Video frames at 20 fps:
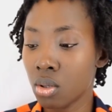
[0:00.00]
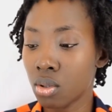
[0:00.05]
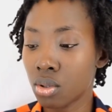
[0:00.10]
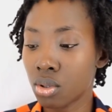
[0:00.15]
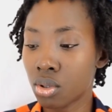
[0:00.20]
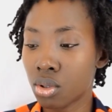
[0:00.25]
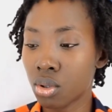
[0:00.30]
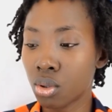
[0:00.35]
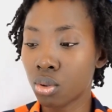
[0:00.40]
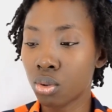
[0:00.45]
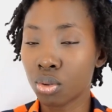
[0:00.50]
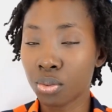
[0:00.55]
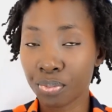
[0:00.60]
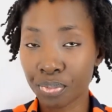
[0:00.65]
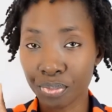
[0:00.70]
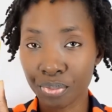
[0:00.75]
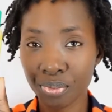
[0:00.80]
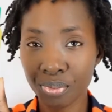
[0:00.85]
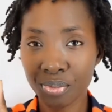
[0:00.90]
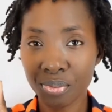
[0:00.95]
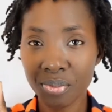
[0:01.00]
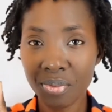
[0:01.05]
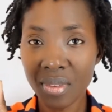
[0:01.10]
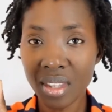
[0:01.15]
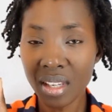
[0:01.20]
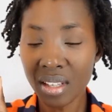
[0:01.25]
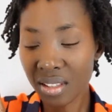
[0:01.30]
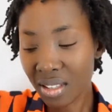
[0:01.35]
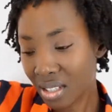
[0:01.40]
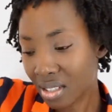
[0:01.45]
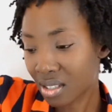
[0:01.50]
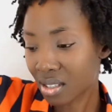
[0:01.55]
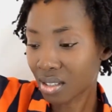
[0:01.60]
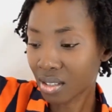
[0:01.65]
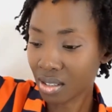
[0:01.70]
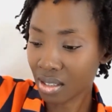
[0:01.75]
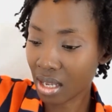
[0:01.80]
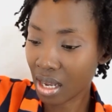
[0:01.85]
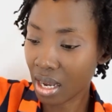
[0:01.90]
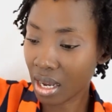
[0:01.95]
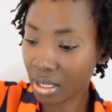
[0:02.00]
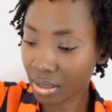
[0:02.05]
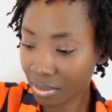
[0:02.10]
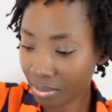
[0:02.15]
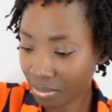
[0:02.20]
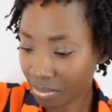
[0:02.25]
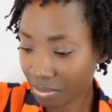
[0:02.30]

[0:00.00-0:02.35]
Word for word: So this is that.